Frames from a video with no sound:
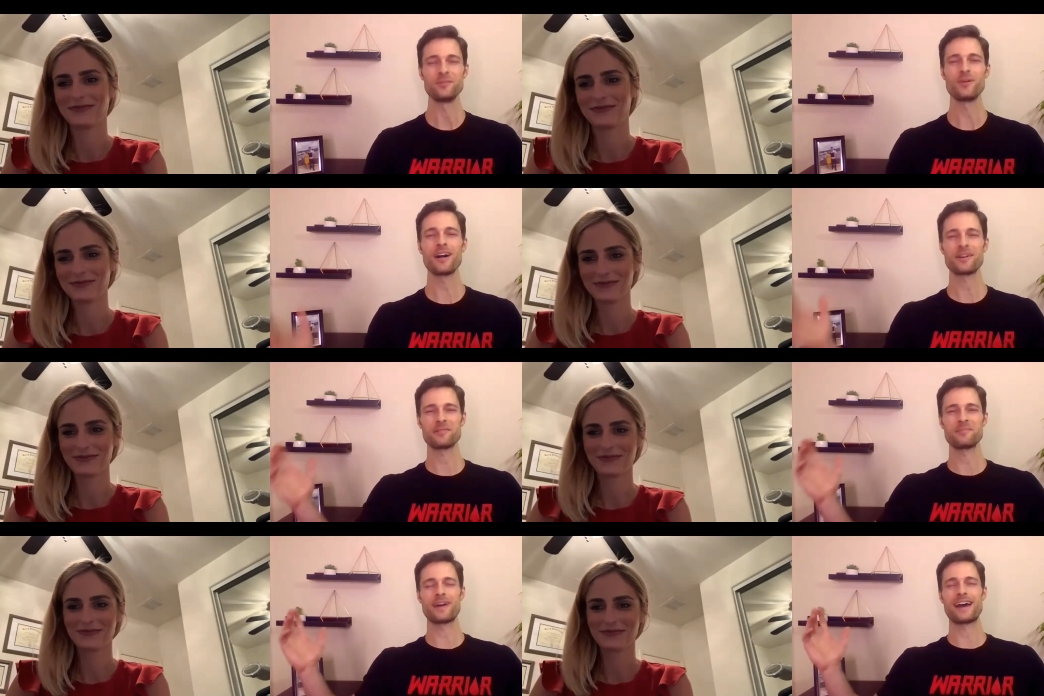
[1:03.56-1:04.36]

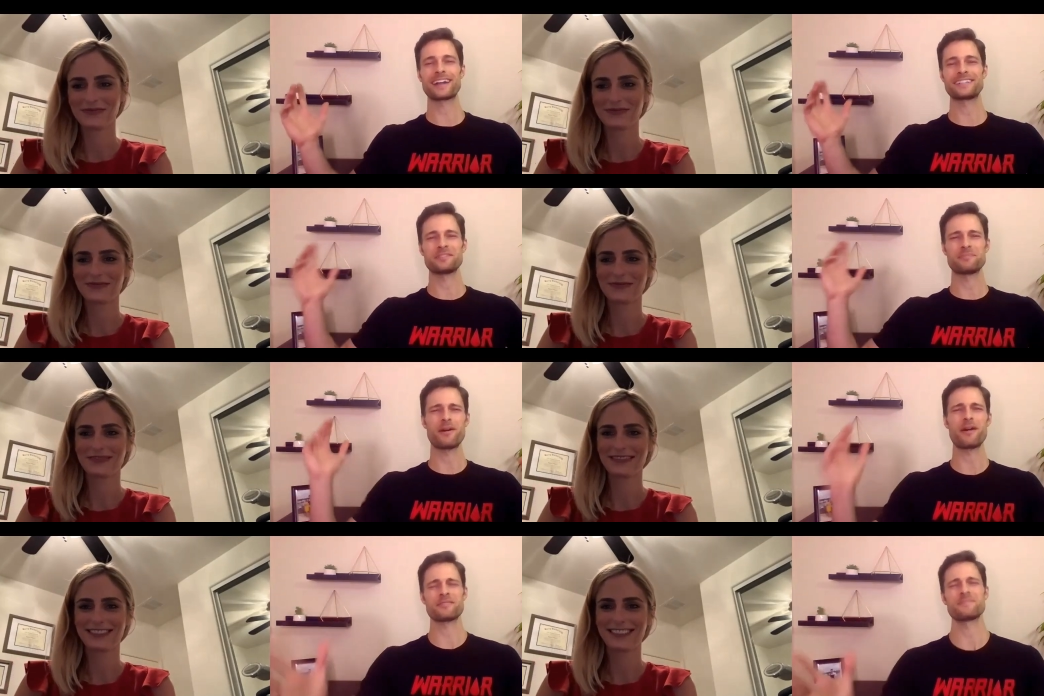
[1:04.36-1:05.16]
Speaker 1: Welcome back to the
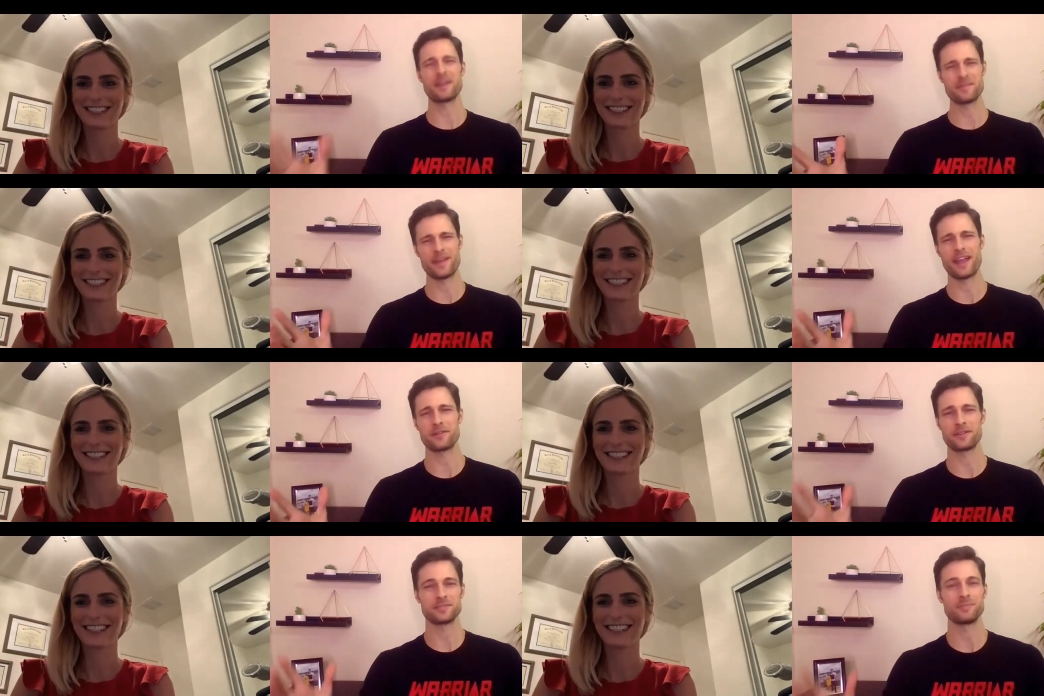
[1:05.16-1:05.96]
Pardon My
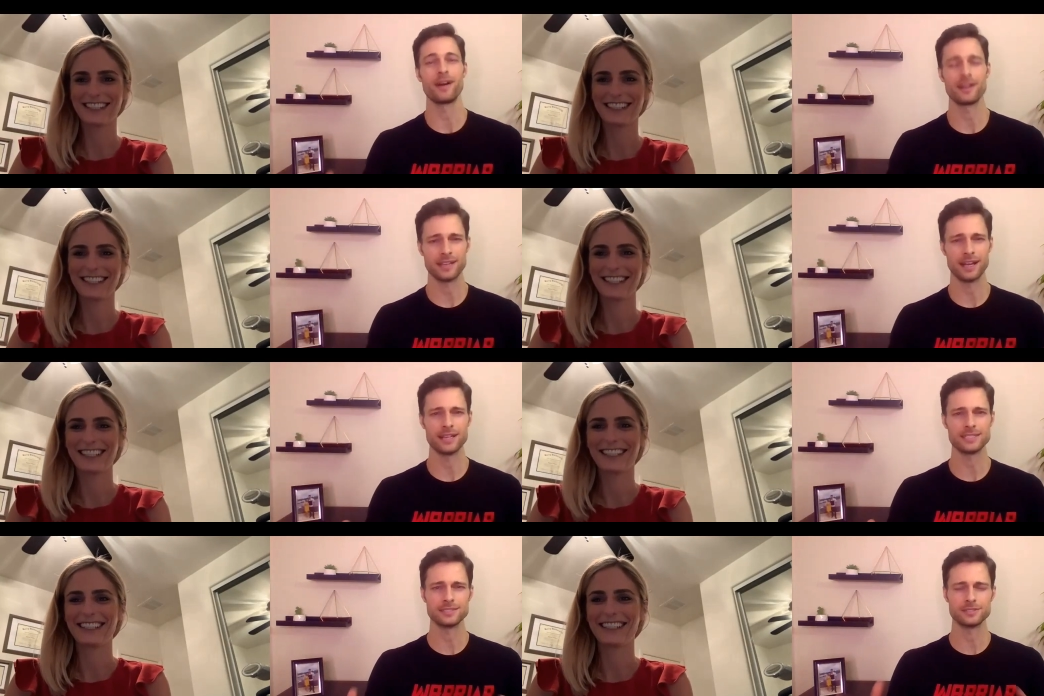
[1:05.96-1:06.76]
Pancreas podcast.